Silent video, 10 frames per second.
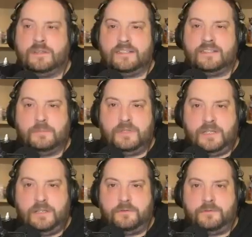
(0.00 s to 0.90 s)
led to
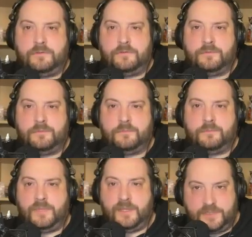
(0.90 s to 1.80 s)
believe
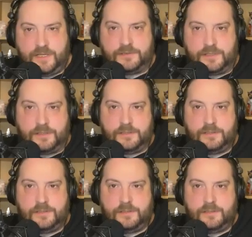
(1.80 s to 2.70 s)
he was guilty.
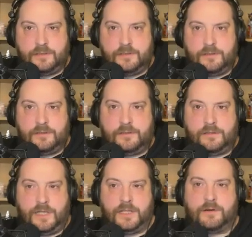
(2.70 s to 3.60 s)

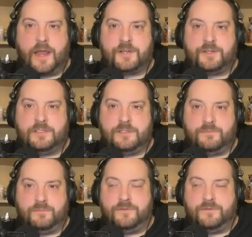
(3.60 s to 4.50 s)
The interactions
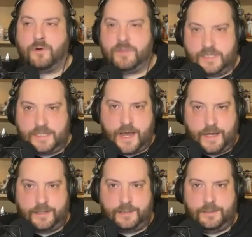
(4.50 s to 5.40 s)
before the
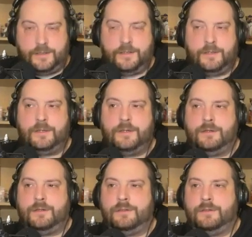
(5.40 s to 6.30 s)
attack,
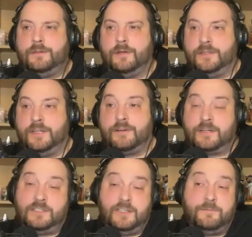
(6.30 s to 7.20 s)
the
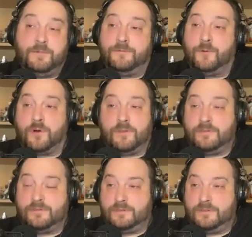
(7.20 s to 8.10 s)
interactions even before
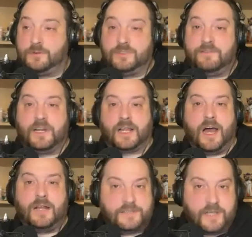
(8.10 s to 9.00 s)
this was even a
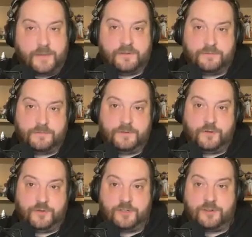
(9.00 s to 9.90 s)
concept of
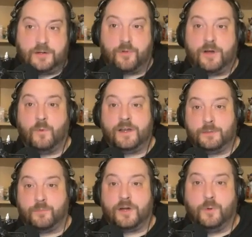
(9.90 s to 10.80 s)
Trick wanting
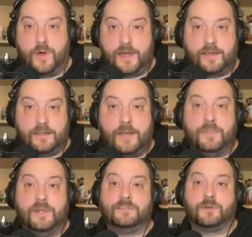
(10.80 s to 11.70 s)
to break away,
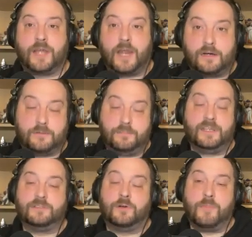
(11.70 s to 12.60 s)
build his own character, build
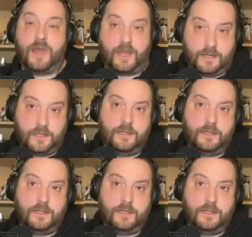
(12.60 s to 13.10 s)
his own man,